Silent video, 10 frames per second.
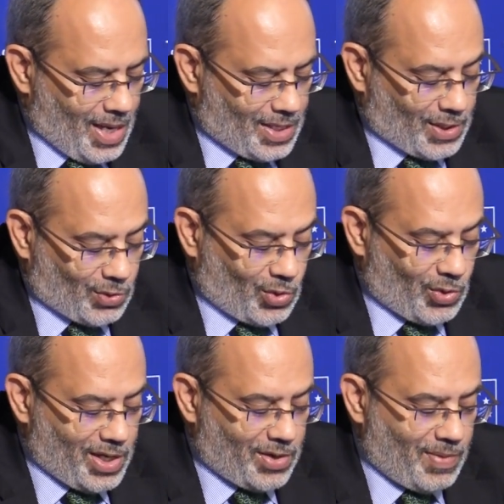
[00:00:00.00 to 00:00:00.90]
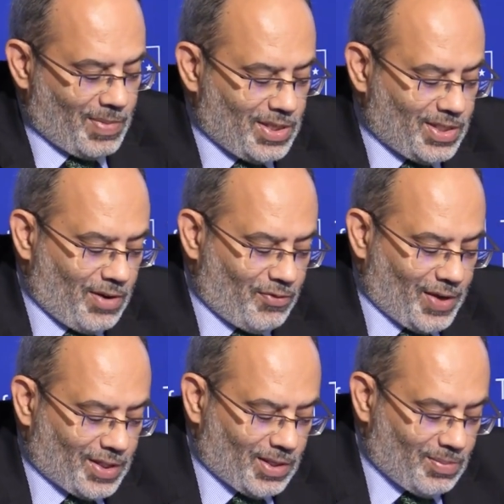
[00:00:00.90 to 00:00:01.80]
And South Korea remains
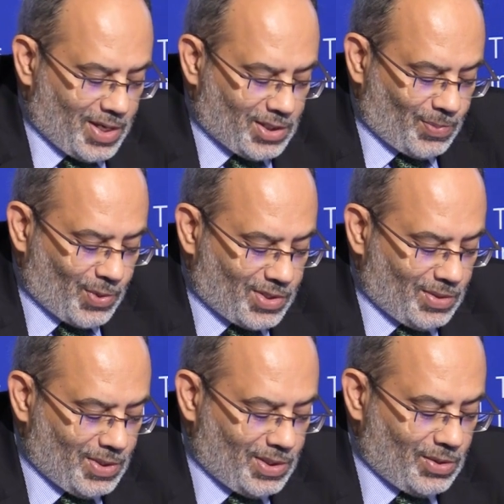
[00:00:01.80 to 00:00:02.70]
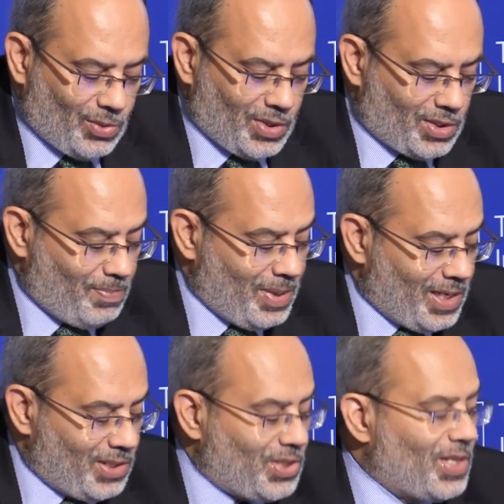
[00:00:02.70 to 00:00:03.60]
unaffected by its proximity to its
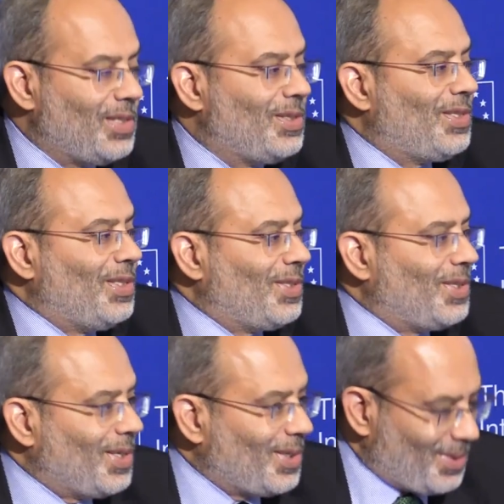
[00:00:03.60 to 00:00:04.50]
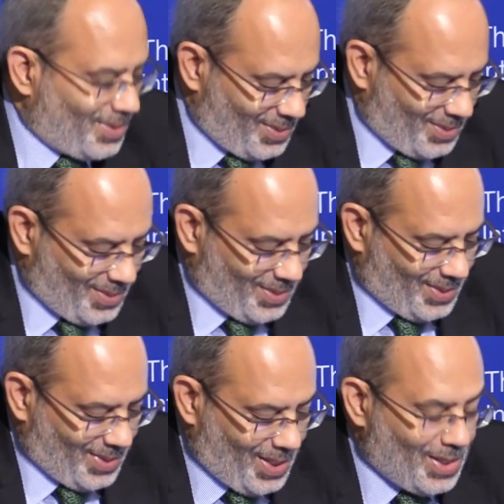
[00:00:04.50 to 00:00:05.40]
belligerent sister
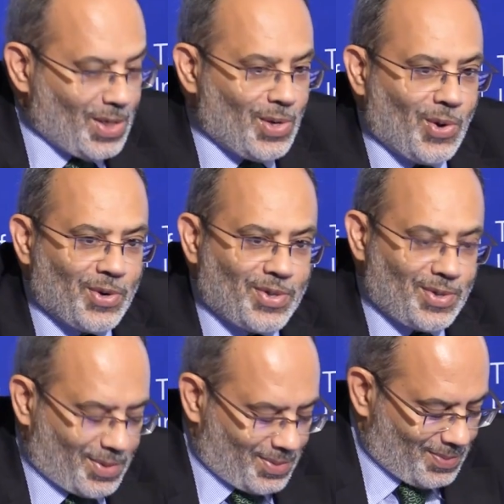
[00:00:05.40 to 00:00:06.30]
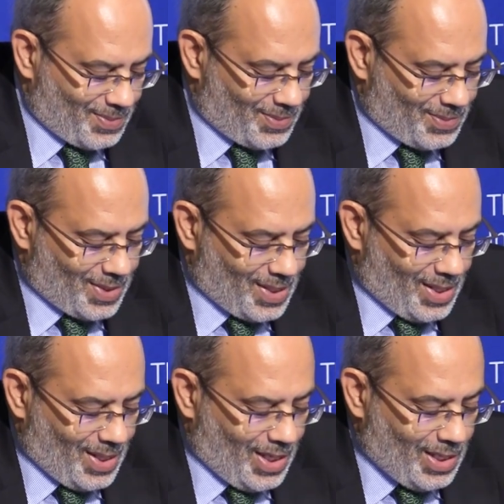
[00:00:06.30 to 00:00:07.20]
in the north.
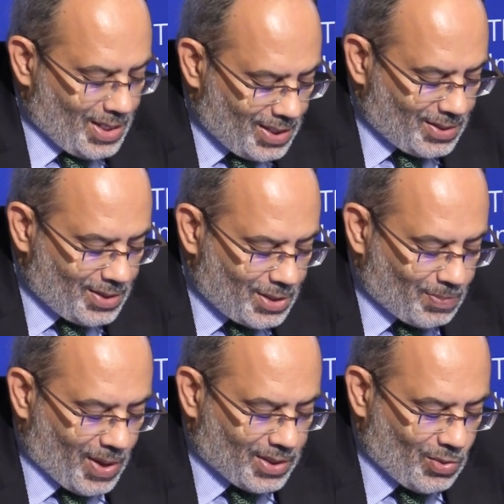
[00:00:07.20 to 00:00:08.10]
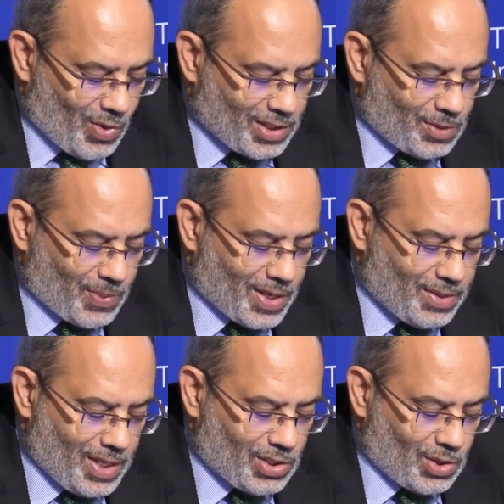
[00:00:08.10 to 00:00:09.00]
Indeed, despite the
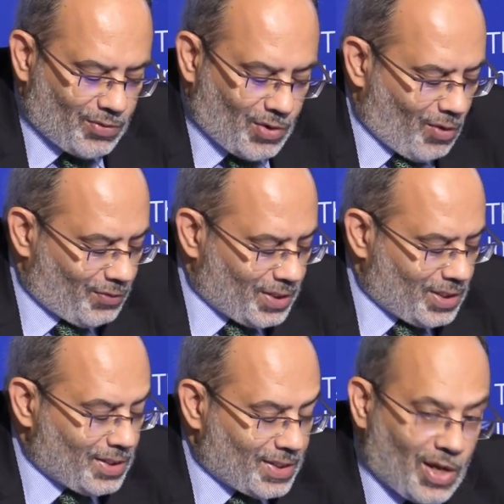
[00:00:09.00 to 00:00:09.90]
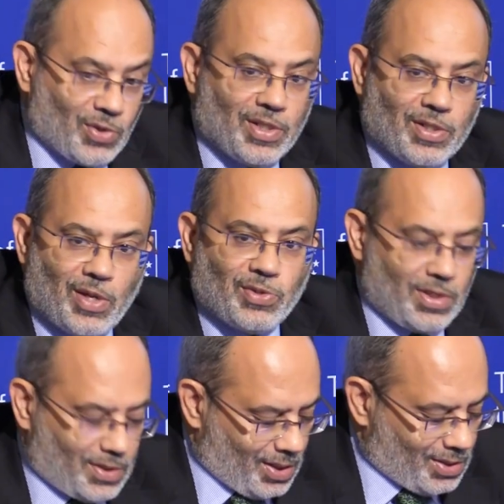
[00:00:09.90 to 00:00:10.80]
widespread nature of conflict in South and
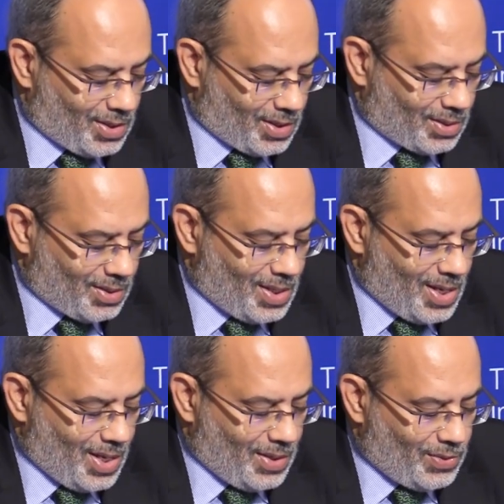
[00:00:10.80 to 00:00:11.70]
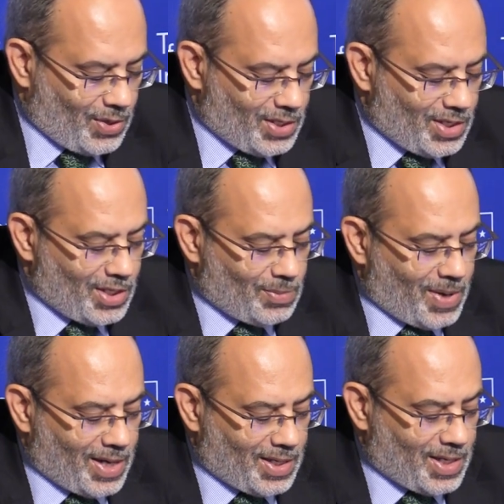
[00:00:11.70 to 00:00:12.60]
Southeast Asia, the region is
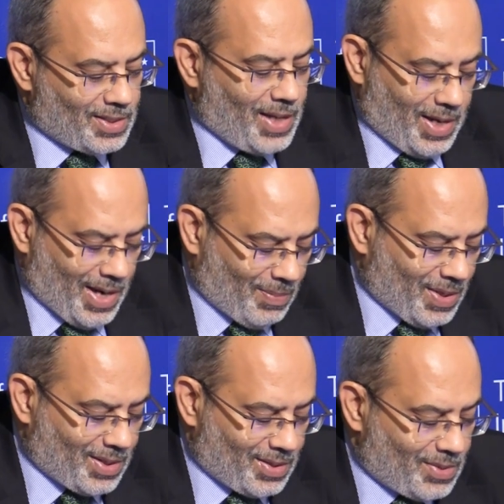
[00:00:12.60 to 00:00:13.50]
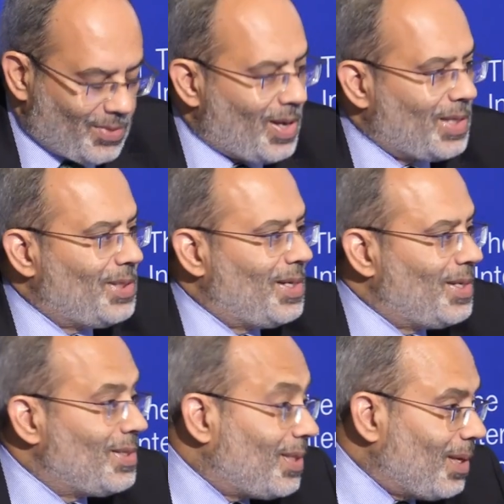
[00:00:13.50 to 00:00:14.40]
branded as dynamic rather than
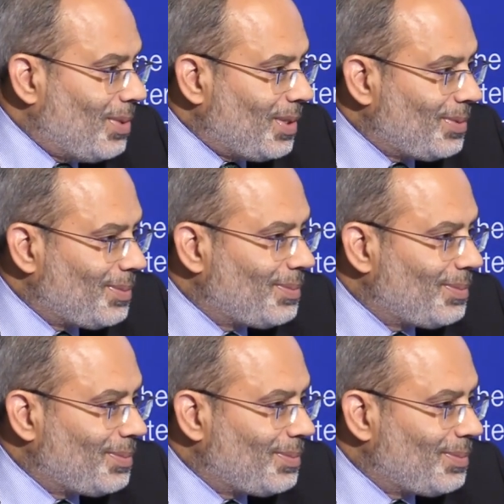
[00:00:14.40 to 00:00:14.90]
unstable.